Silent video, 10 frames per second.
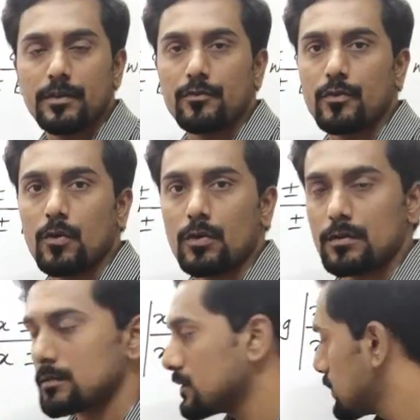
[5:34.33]
before.
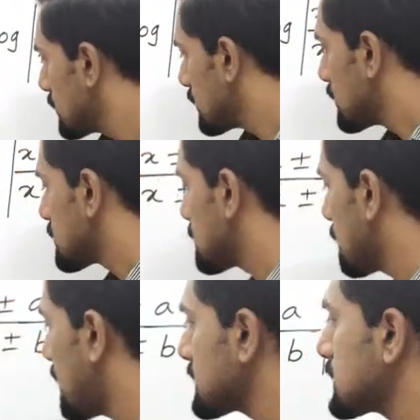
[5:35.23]
So the
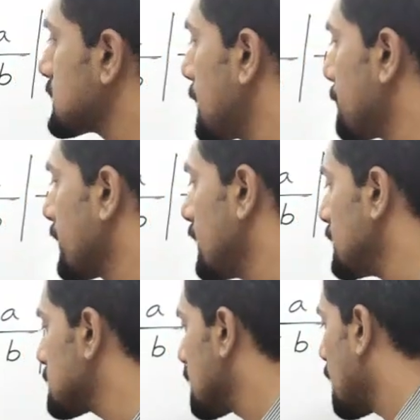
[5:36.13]
first step
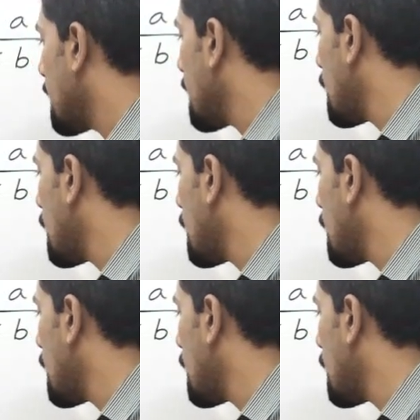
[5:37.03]
is I